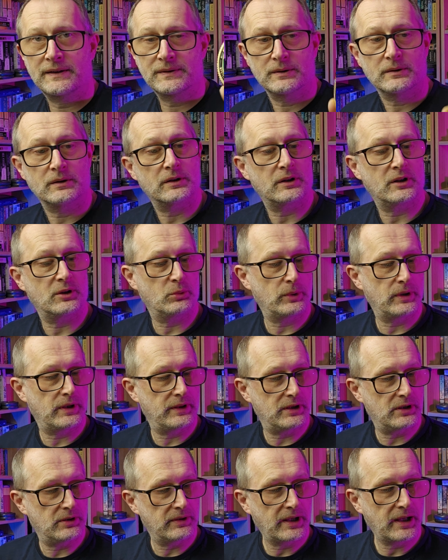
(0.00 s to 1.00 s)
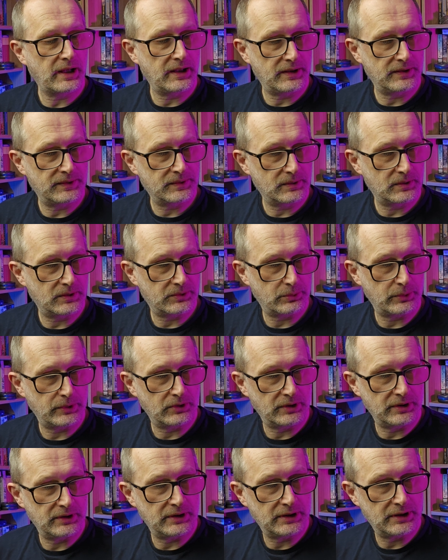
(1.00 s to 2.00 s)
I don't know where the UK is because we're
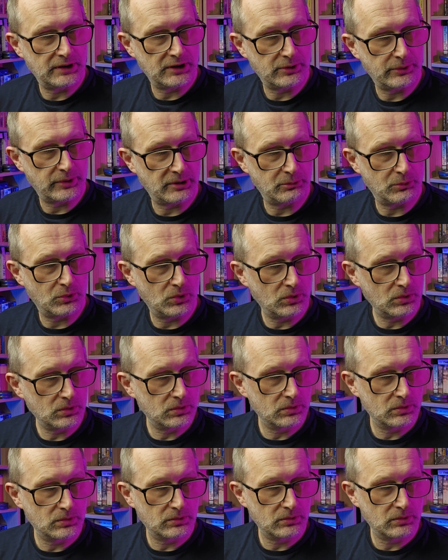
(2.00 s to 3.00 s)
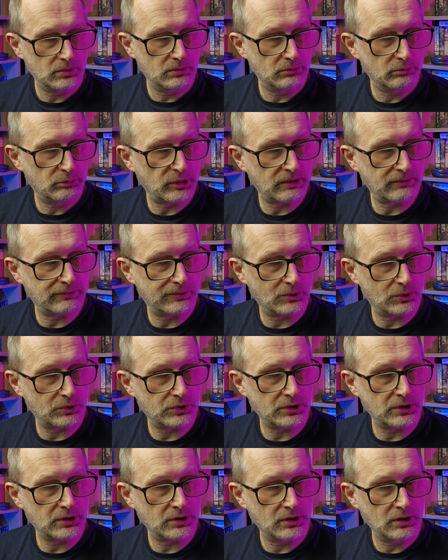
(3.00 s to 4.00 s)
not in the EU anymore. A bit
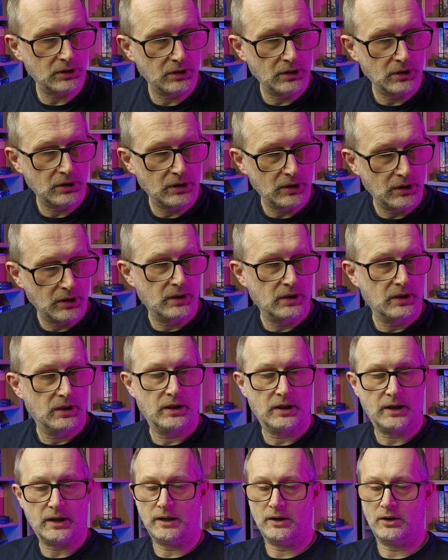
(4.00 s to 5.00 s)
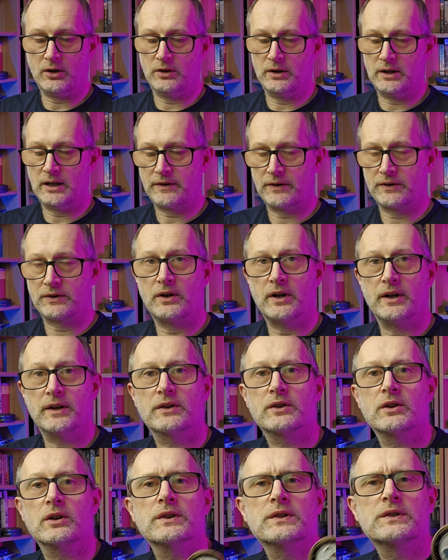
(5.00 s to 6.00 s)
unfortunate. And on the other side,
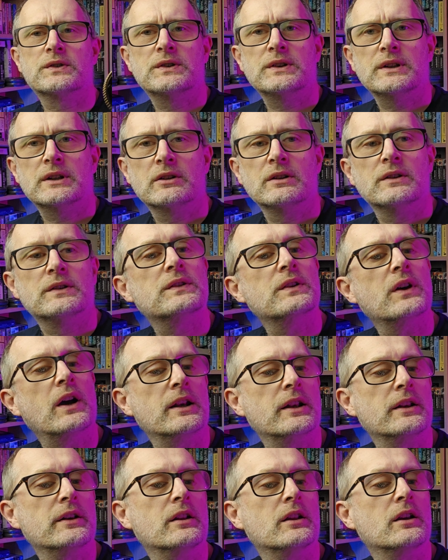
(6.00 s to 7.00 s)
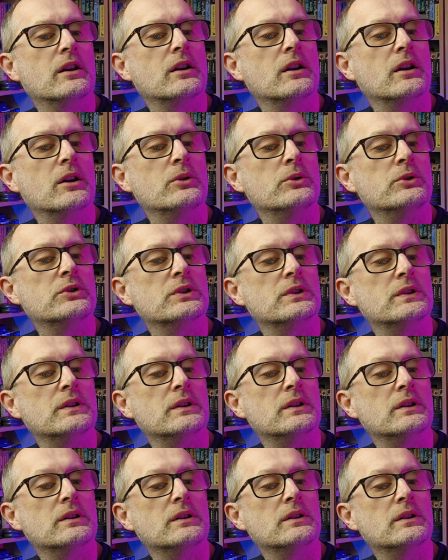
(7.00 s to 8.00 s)
it's got Silent
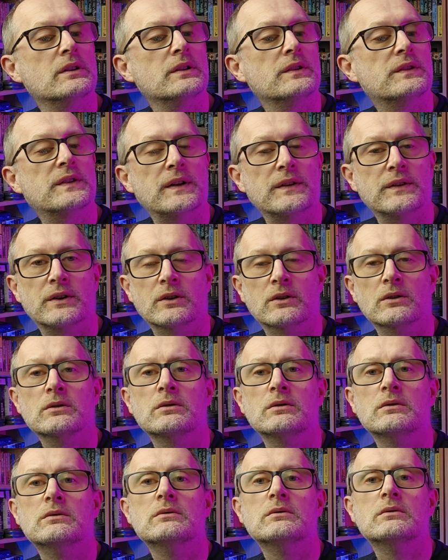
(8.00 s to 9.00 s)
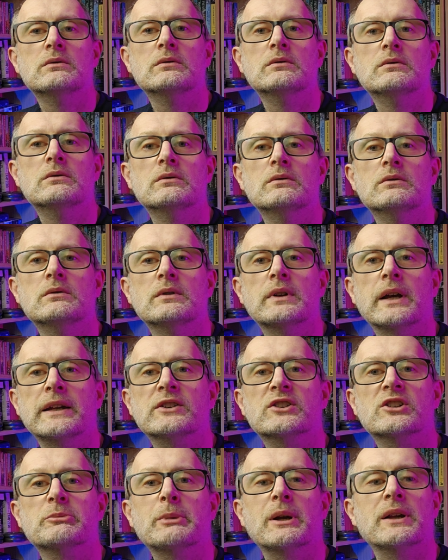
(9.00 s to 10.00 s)
Ocean Sentinel,
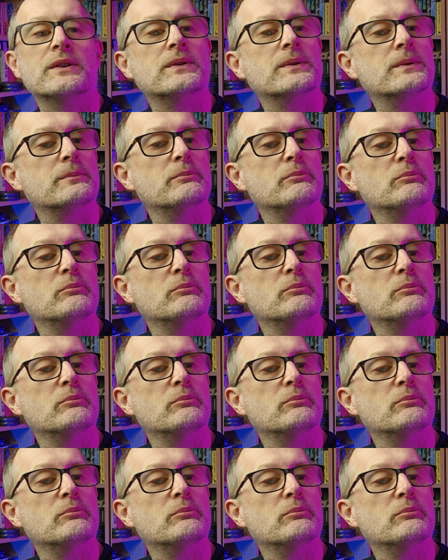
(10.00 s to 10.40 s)
HMS